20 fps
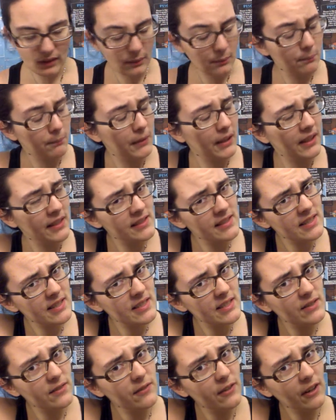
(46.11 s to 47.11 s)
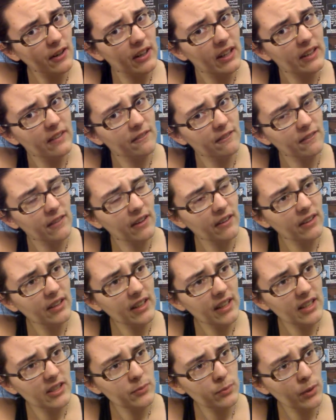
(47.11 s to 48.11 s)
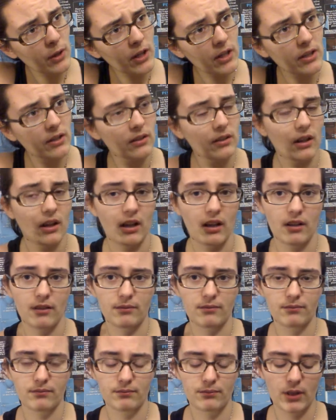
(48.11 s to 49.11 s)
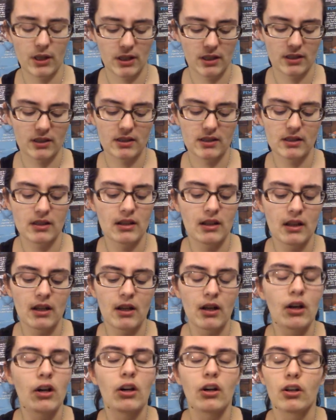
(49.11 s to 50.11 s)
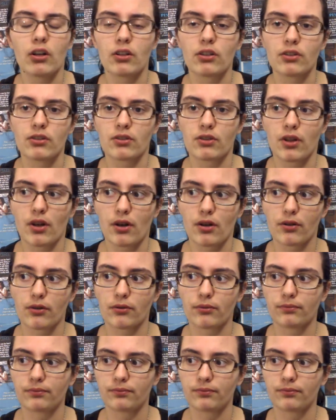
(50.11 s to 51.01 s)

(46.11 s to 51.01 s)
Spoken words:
because it is a very, very nice product. So